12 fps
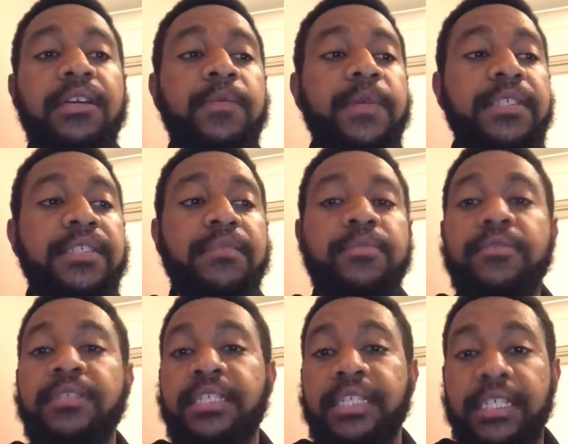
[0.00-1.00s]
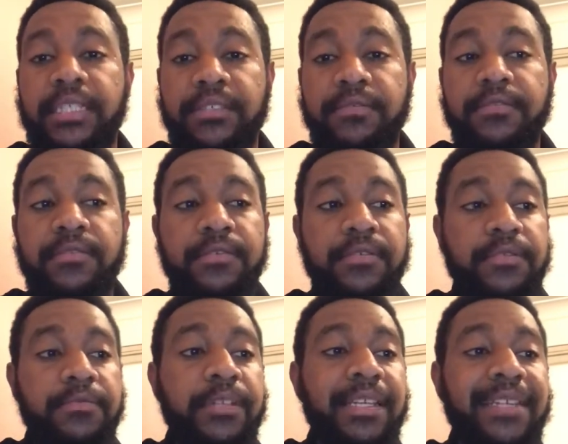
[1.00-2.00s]
when supporting
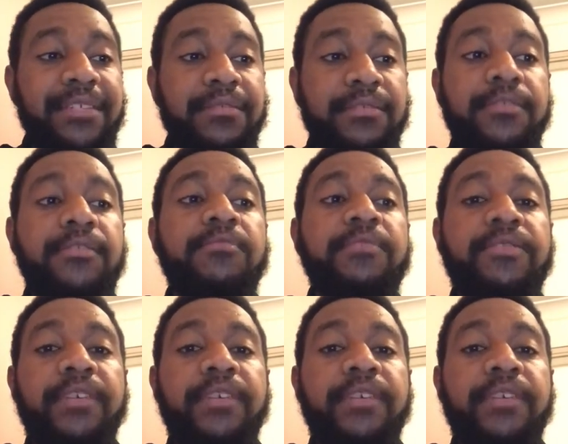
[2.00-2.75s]
issues relating to human